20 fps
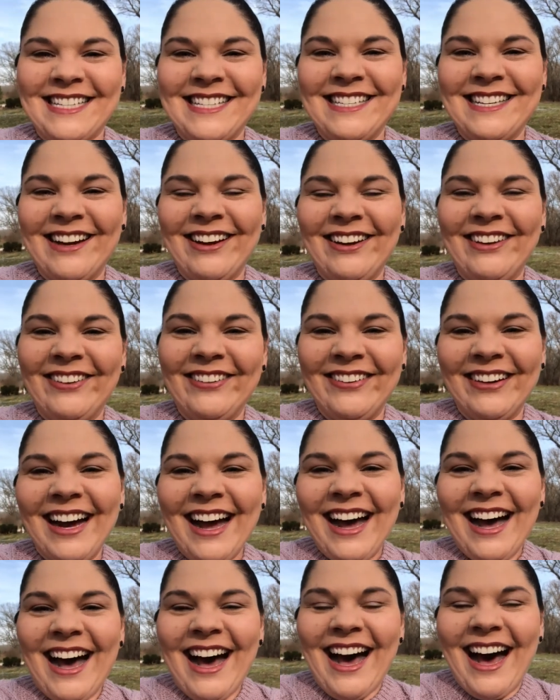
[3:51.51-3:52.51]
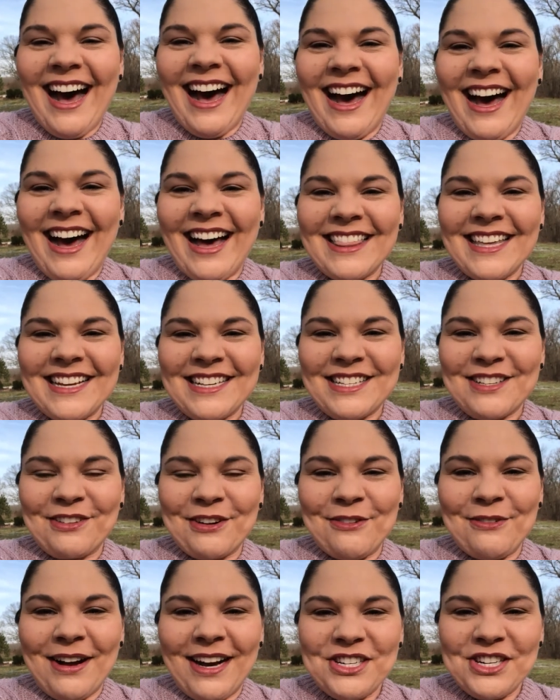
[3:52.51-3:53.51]
So thanks
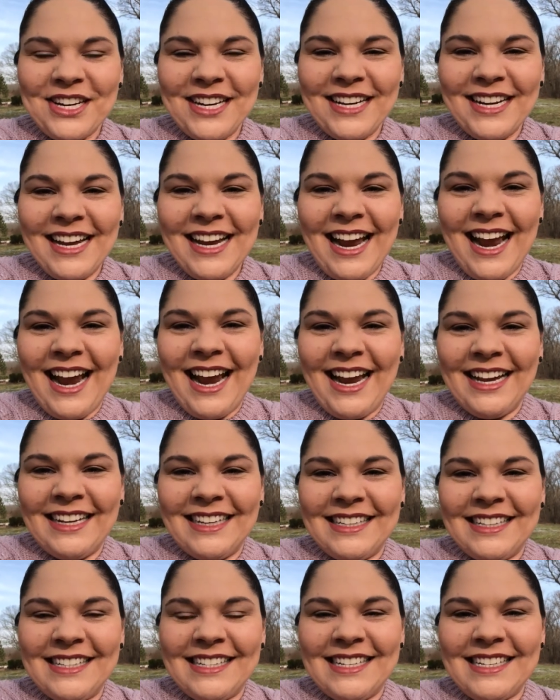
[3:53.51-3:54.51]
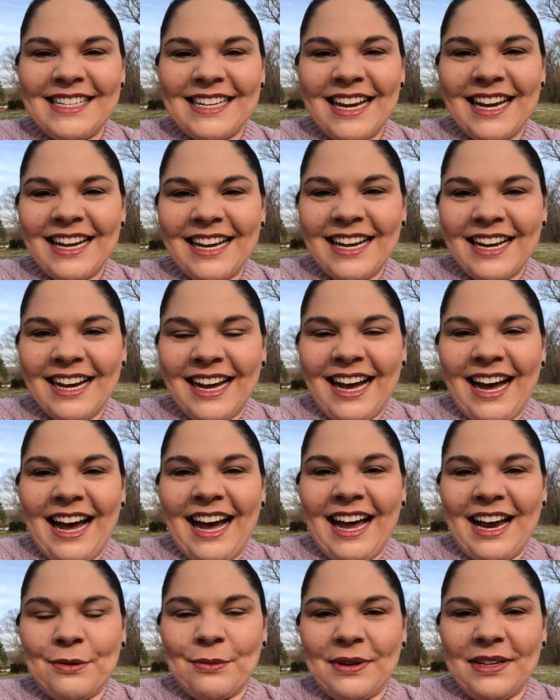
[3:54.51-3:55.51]
for watching, and
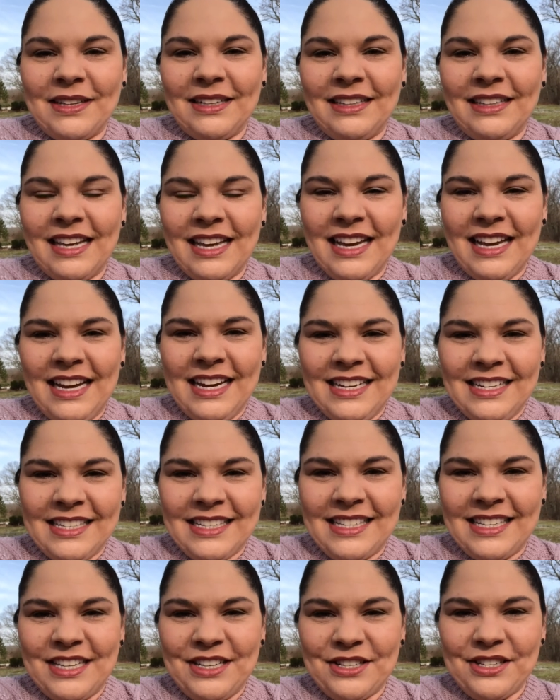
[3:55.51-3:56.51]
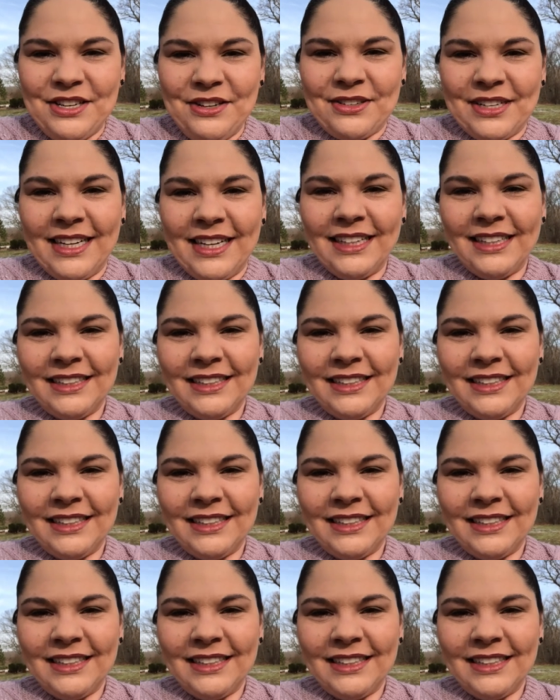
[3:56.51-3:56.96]
I will see you soon.